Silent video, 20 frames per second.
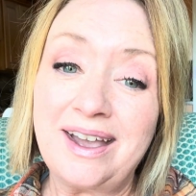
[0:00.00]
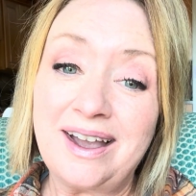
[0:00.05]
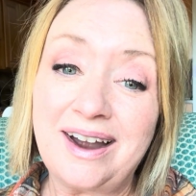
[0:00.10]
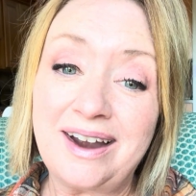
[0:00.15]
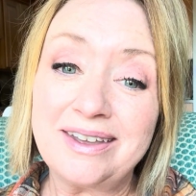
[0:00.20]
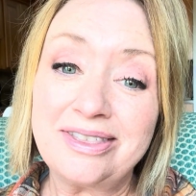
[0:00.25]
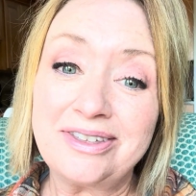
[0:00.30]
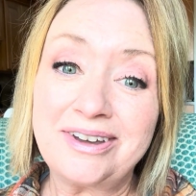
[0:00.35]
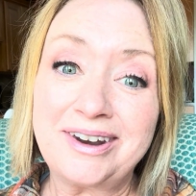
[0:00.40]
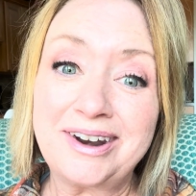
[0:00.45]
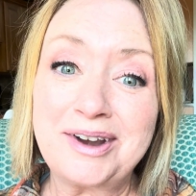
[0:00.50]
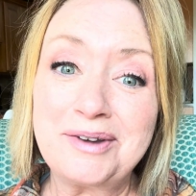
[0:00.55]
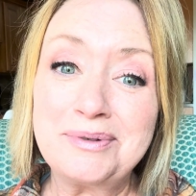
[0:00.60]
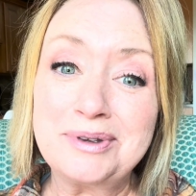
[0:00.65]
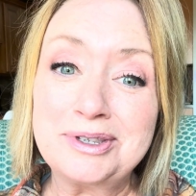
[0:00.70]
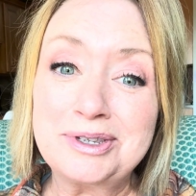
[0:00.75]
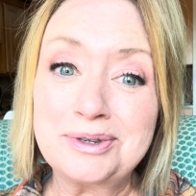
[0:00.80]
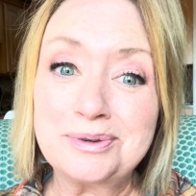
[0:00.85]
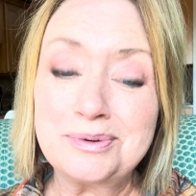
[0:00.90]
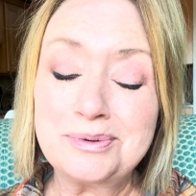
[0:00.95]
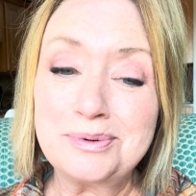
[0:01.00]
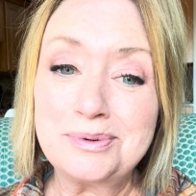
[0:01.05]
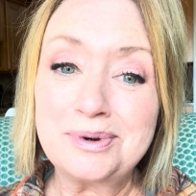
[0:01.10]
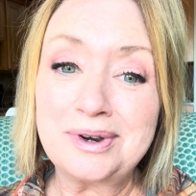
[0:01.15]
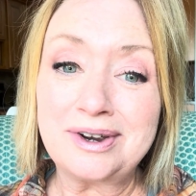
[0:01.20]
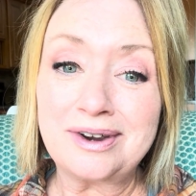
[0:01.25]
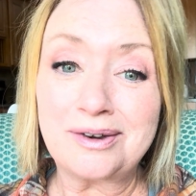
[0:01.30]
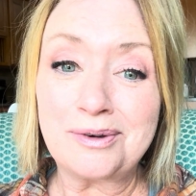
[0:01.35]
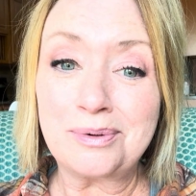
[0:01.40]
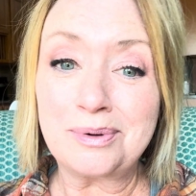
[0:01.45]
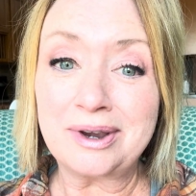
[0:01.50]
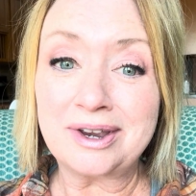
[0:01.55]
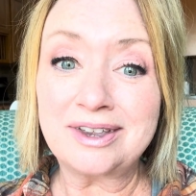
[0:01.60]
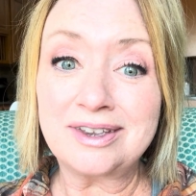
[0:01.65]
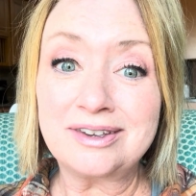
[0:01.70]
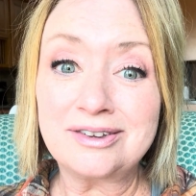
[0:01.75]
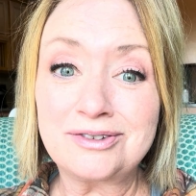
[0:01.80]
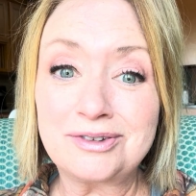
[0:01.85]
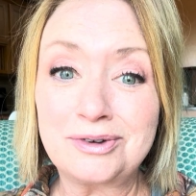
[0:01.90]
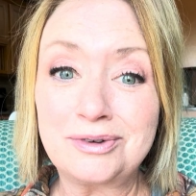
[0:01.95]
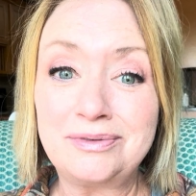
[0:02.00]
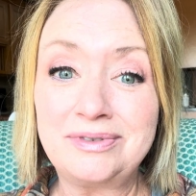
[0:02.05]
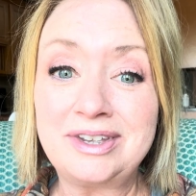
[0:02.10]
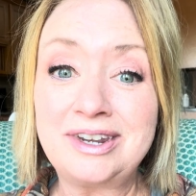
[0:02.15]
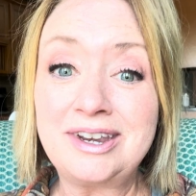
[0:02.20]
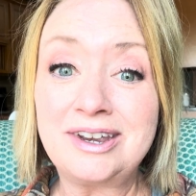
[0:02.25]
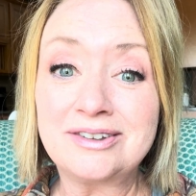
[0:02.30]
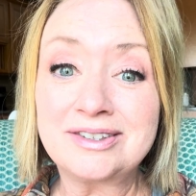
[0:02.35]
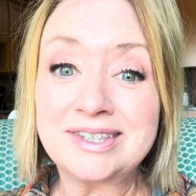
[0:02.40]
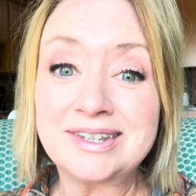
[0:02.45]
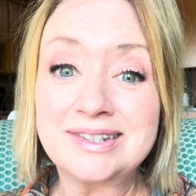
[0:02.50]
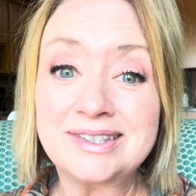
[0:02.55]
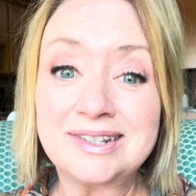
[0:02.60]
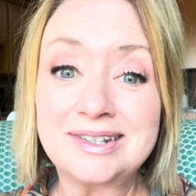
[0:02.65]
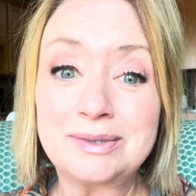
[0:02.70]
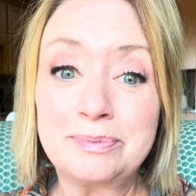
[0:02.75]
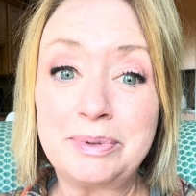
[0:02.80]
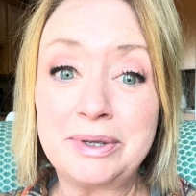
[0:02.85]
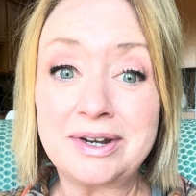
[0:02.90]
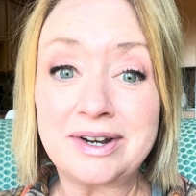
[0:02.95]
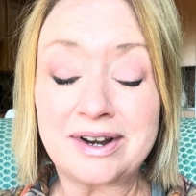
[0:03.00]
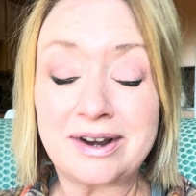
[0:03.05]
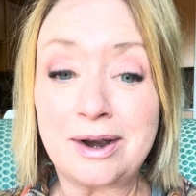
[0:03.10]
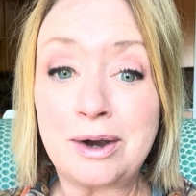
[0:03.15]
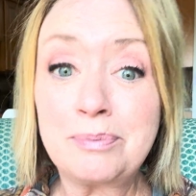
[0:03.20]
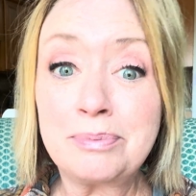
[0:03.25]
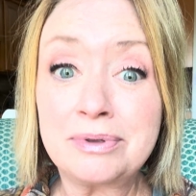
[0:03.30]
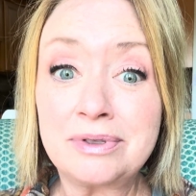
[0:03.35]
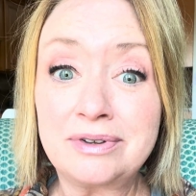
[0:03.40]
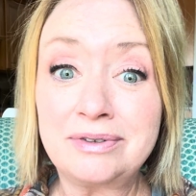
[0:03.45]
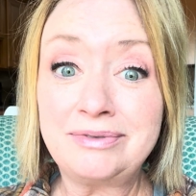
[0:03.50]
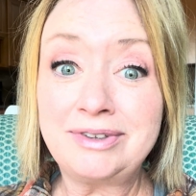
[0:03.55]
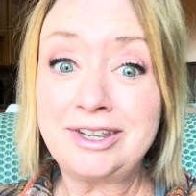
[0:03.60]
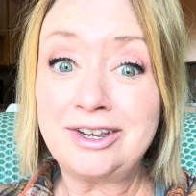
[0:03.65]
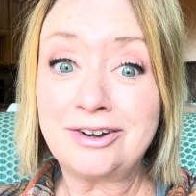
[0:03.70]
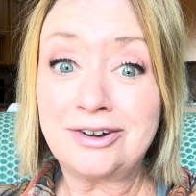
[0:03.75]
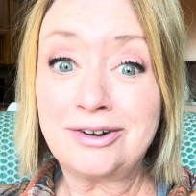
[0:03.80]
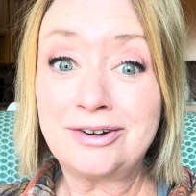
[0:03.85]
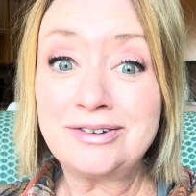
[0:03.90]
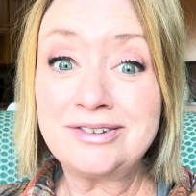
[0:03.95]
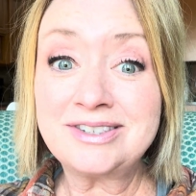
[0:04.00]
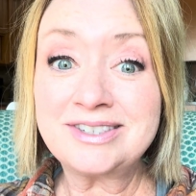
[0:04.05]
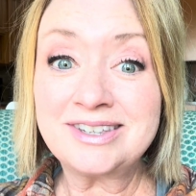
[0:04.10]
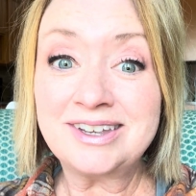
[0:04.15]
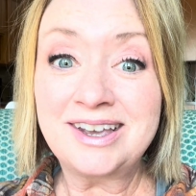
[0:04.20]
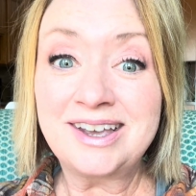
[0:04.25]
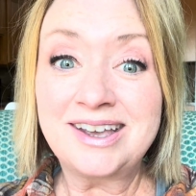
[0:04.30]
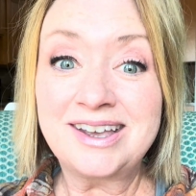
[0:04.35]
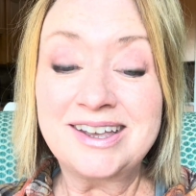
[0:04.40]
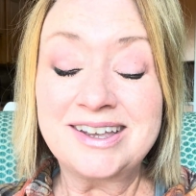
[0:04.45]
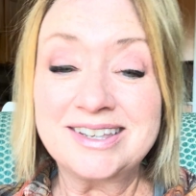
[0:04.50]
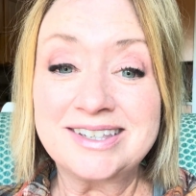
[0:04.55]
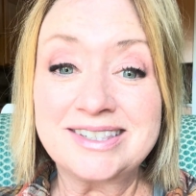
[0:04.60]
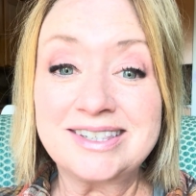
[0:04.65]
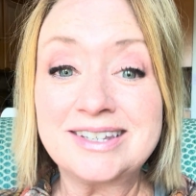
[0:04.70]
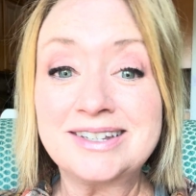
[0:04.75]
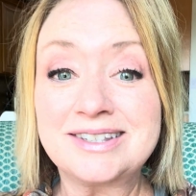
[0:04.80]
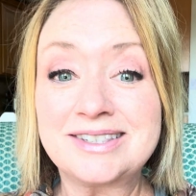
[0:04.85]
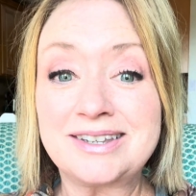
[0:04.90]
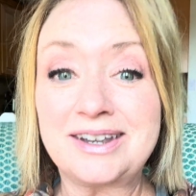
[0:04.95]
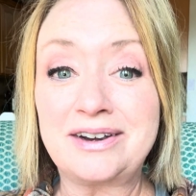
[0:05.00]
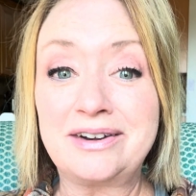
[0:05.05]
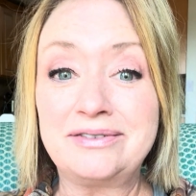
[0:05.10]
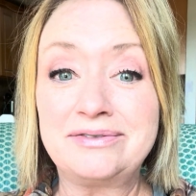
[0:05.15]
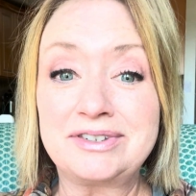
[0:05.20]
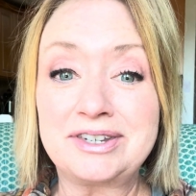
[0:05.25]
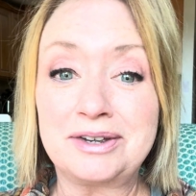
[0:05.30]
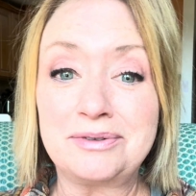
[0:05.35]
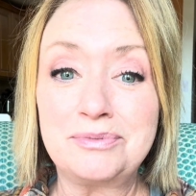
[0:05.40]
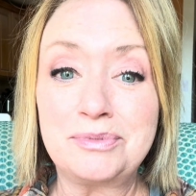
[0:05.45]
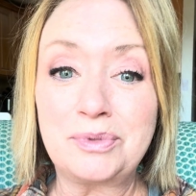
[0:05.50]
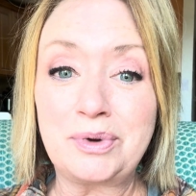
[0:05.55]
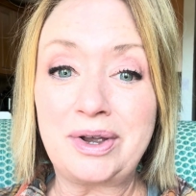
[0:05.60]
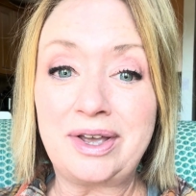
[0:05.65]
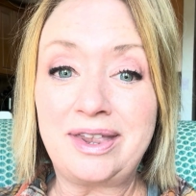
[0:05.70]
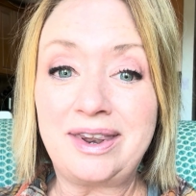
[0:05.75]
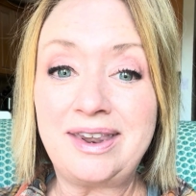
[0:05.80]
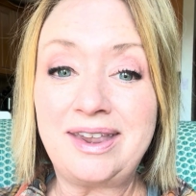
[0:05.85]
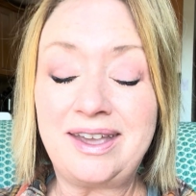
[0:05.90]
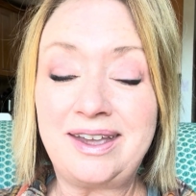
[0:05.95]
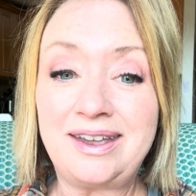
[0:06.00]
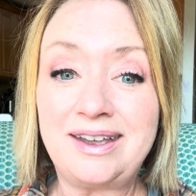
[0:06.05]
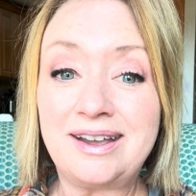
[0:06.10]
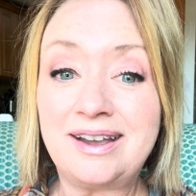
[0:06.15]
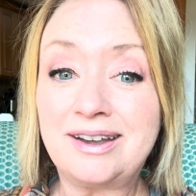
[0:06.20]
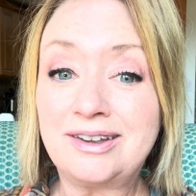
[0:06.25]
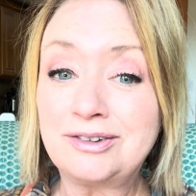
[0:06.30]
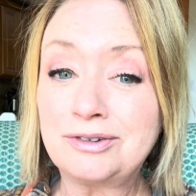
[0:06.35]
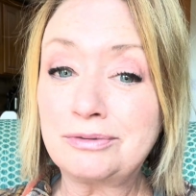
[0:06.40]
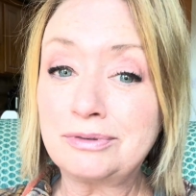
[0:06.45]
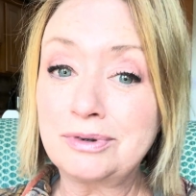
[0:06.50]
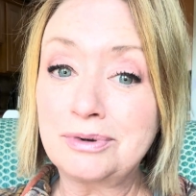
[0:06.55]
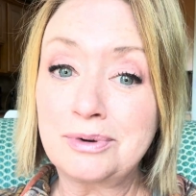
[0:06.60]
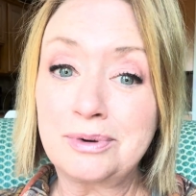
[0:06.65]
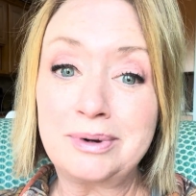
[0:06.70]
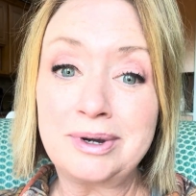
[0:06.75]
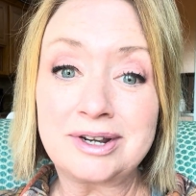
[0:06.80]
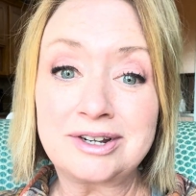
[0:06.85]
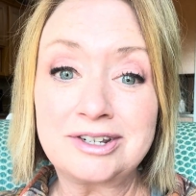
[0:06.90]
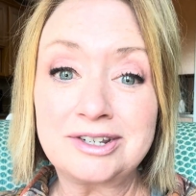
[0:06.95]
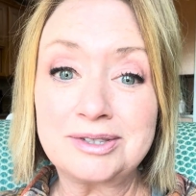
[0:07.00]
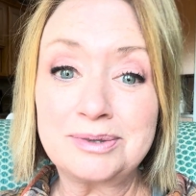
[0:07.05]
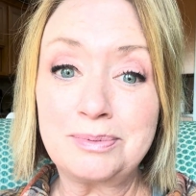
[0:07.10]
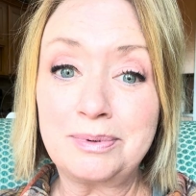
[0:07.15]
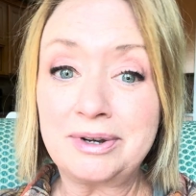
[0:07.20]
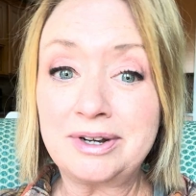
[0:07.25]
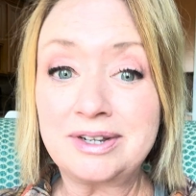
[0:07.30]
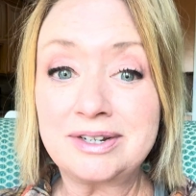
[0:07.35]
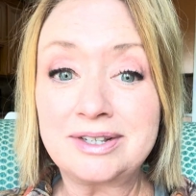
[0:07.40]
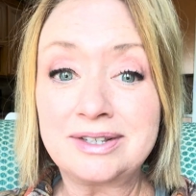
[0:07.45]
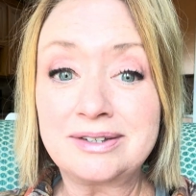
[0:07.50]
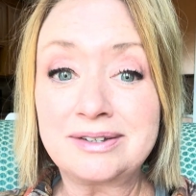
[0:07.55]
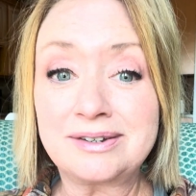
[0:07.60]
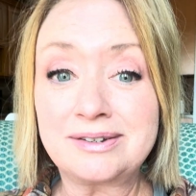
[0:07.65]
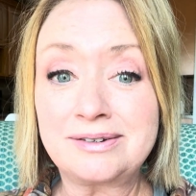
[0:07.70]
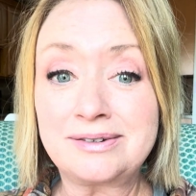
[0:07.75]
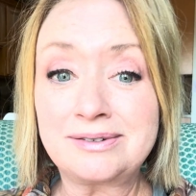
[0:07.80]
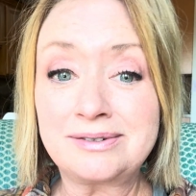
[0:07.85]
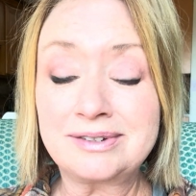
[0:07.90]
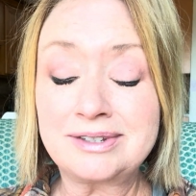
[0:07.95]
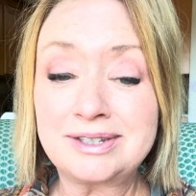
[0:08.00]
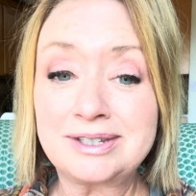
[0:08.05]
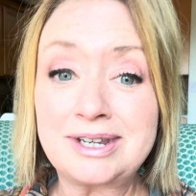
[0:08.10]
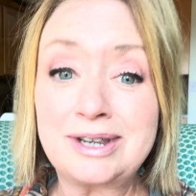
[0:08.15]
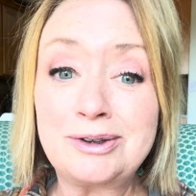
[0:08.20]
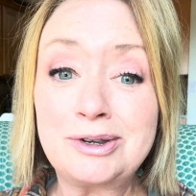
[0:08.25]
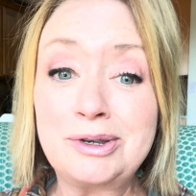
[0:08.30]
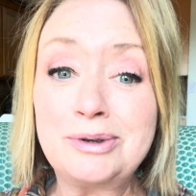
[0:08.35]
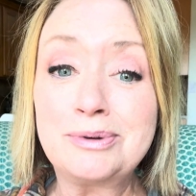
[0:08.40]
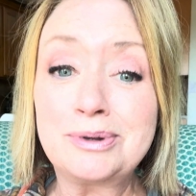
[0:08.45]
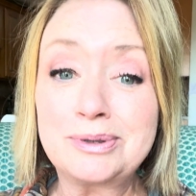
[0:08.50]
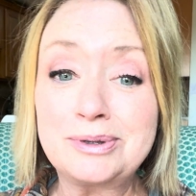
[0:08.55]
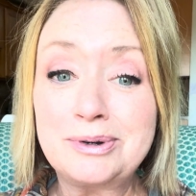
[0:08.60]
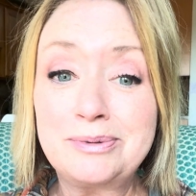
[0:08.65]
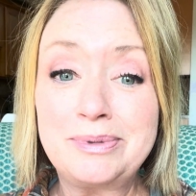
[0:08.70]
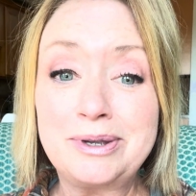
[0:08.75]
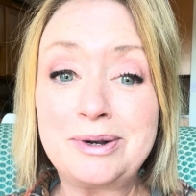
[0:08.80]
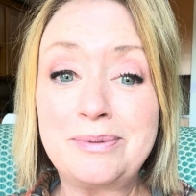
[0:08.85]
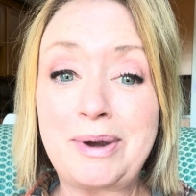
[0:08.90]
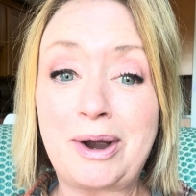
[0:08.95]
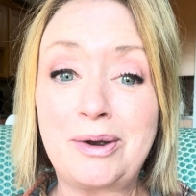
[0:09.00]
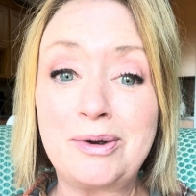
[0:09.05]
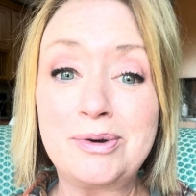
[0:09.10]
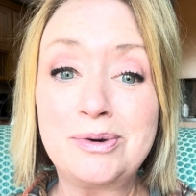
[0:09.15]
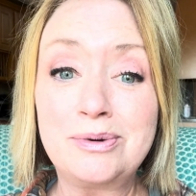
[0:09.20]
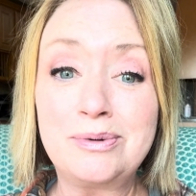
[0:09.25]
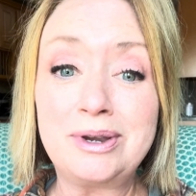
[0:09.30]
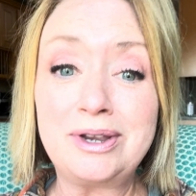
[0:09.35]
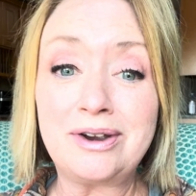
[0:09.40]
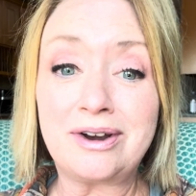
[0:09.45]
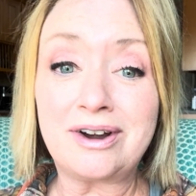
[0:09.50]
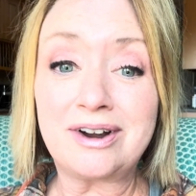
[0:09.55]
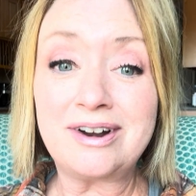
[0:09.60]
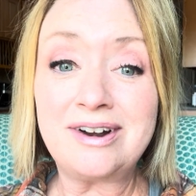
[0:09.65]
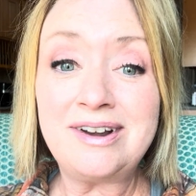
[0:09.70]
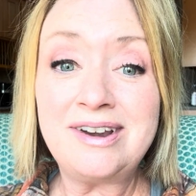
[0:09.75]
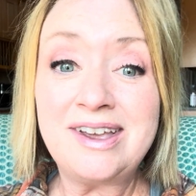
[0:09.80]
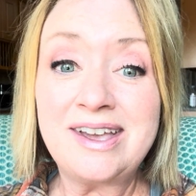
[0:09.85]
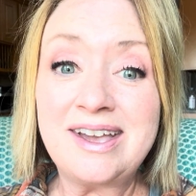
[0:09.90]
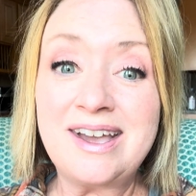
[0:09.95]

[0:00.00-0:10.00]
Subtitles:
I thought I would do a quick intro video since it's been a couple of years since I've done one, and real quick just wanted to tell you a little bit about who we are.